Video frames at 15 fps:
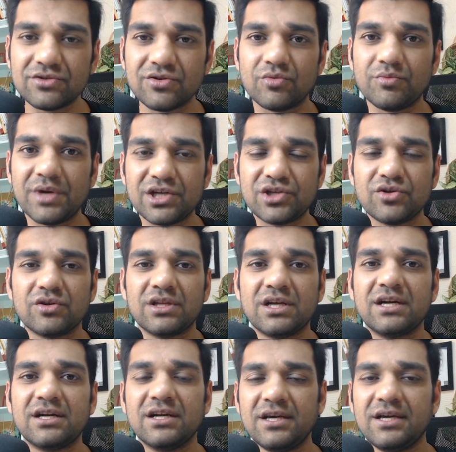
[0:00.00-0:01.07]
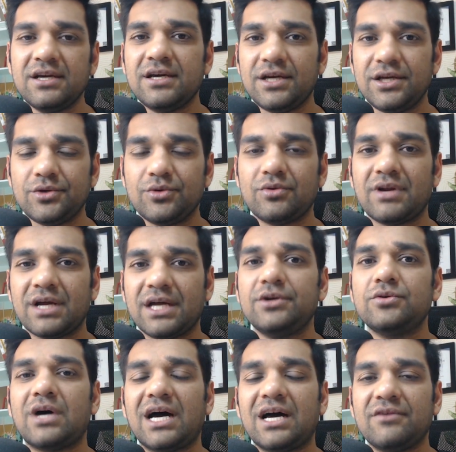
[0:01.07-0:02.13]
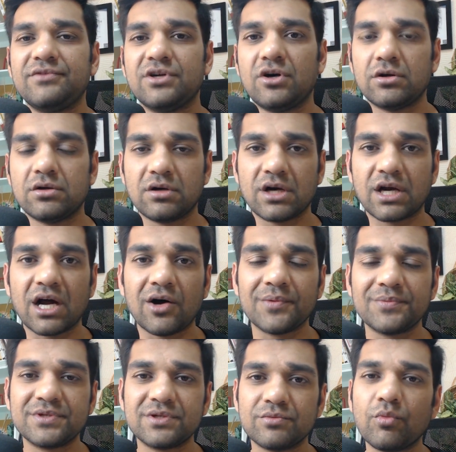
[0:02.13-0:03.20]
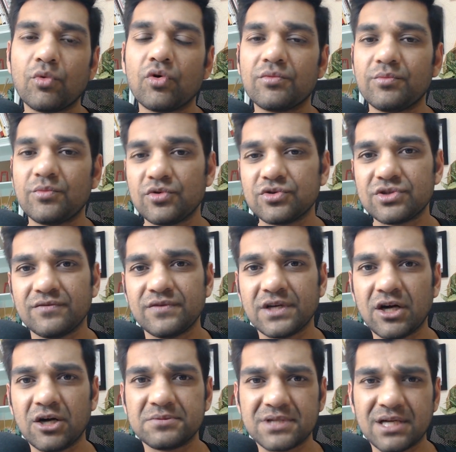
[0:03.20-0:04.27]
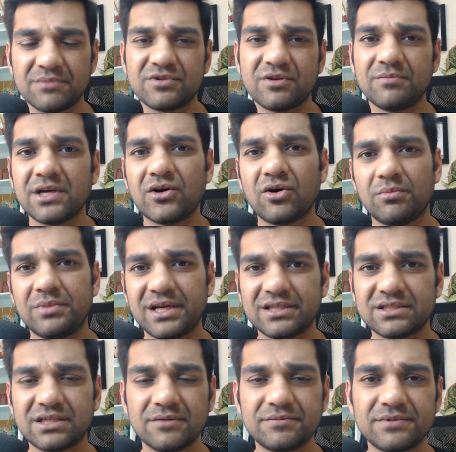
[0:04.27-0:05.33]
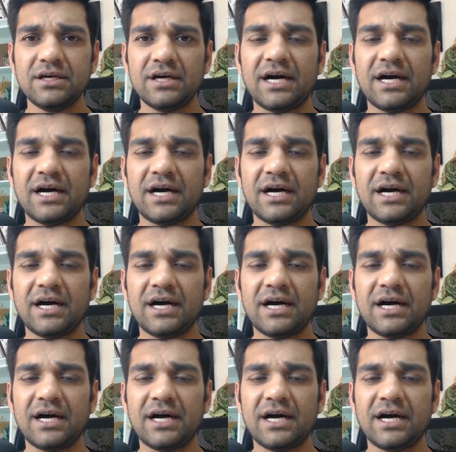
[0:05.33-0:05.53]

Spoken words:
So make sure that you try to have your carbs more. Most of the carbs come from the complex carbs.